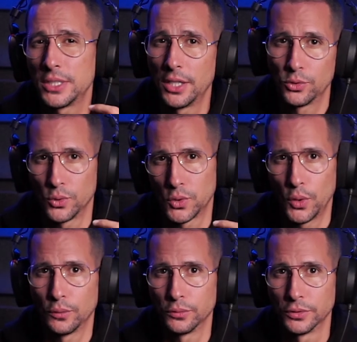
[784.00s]
is here to
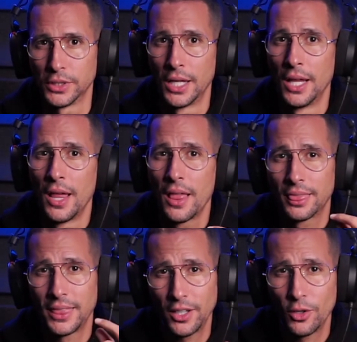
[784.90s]
solve.
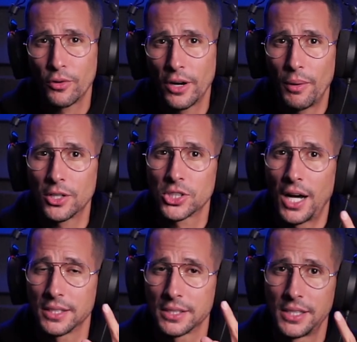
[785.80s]
Thank you very much.
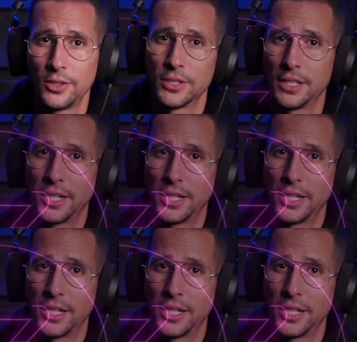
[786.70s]
I'll see you in the